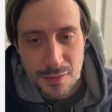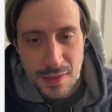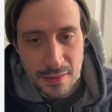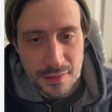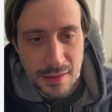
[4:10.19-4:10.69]

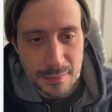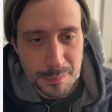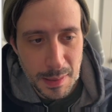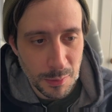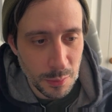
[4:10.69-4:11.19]
things that
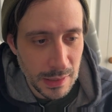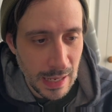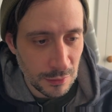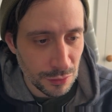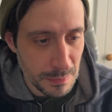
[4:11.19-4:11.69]
people would
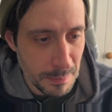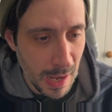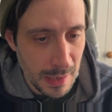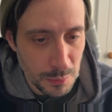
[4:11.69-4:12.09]
actually buy?